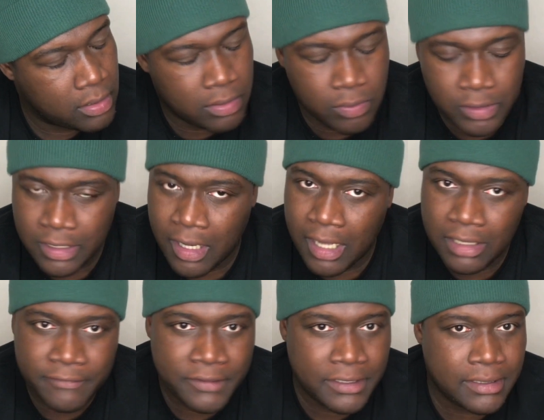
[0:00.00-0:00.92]
with all
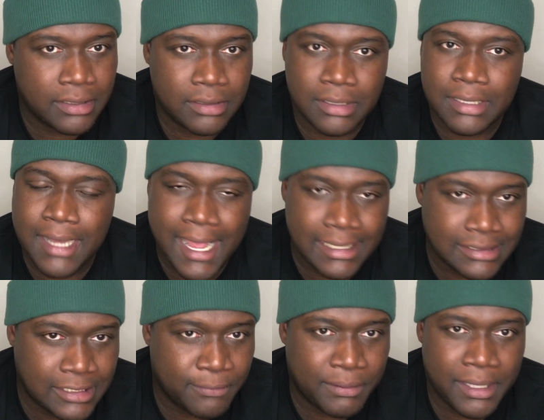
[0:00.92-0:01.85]
of it, the
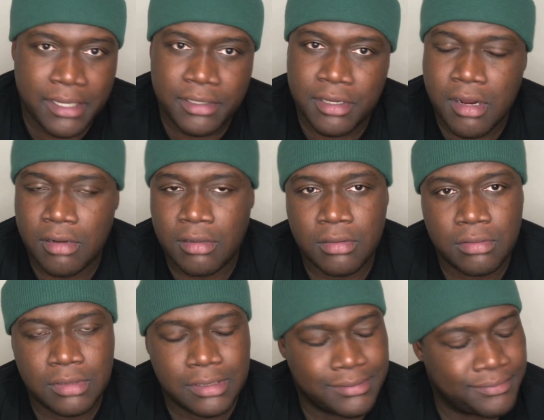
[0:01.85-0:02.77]
nasty play of
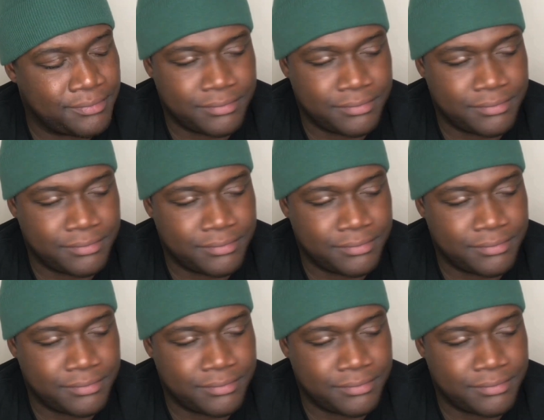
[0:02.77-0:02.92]
Darnold, the